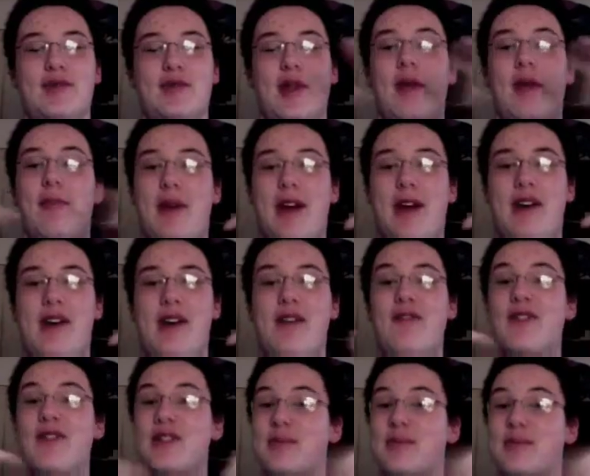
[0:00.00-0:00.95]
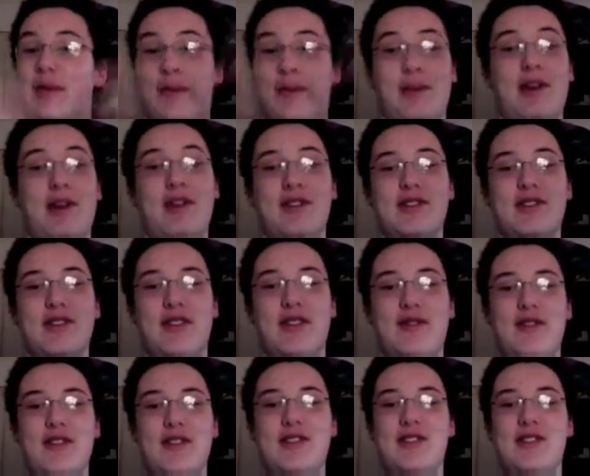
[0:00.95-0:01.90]
well not my office, my parents'
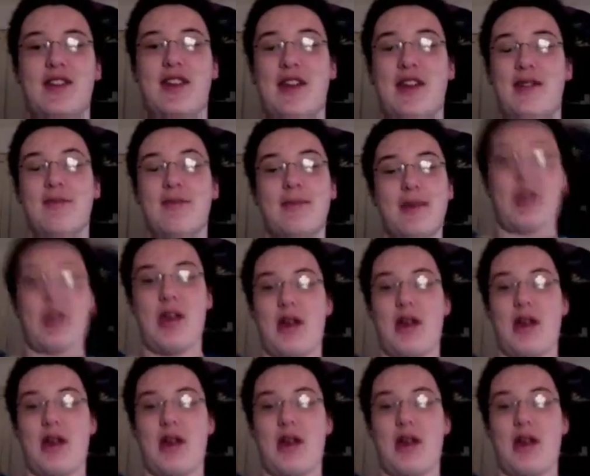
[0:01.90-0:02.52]
office and